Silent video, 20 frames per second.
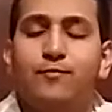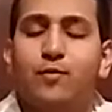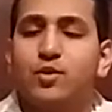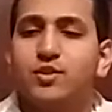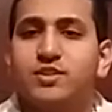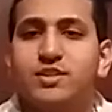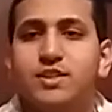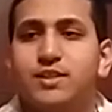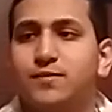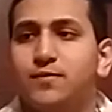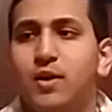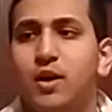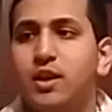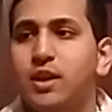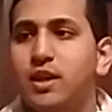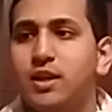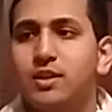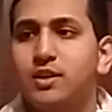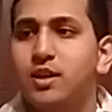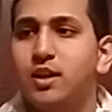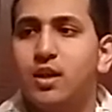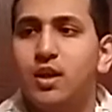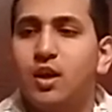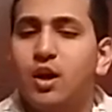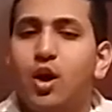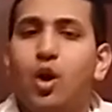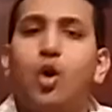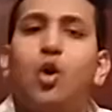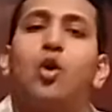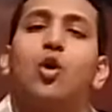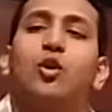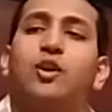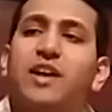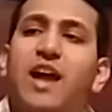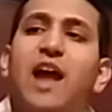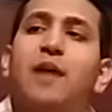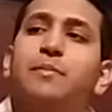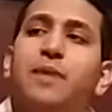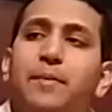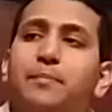versus fucking, or it
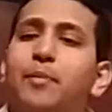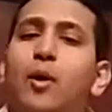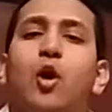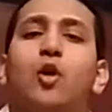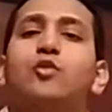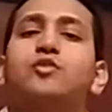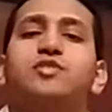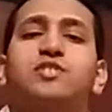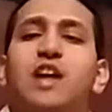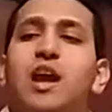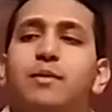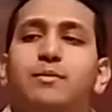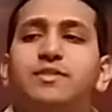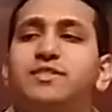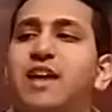gotta be a part-timer.